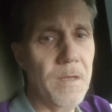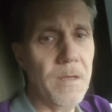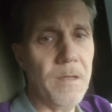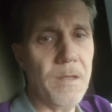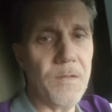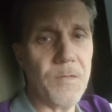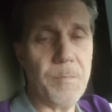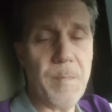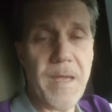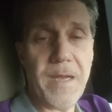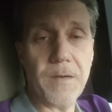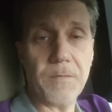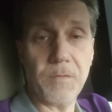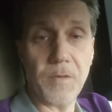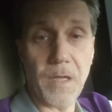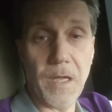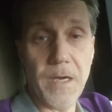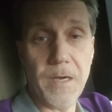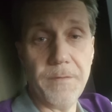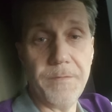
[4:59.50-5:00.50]
is made of
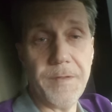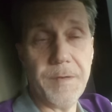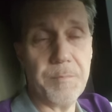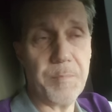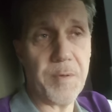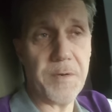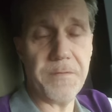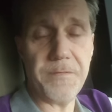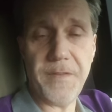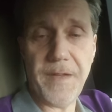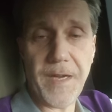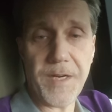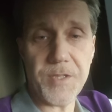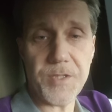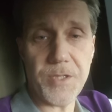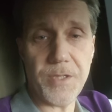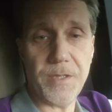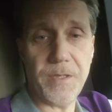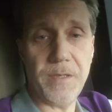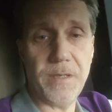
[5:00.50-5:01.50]
love and
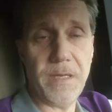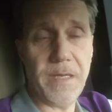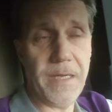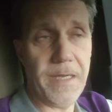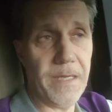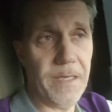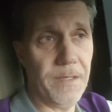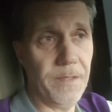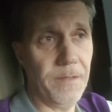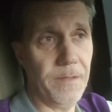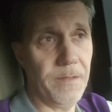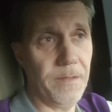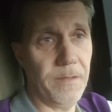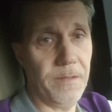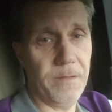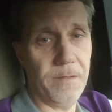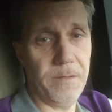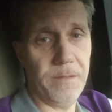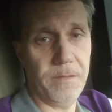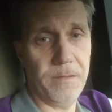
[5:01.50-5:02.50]
perfection and
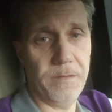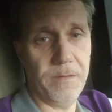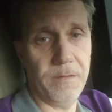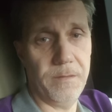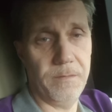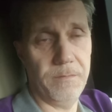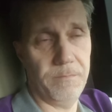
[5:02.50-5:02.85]
uh,